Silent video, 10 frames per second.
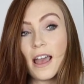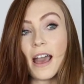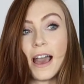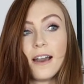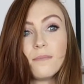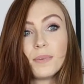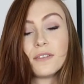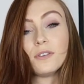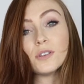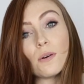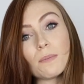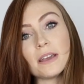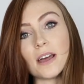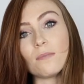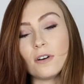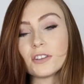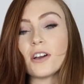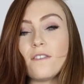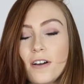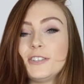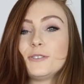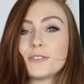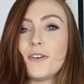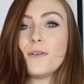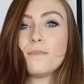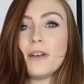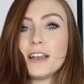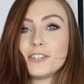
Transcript: But if you don't want to pay that much, I'll find you some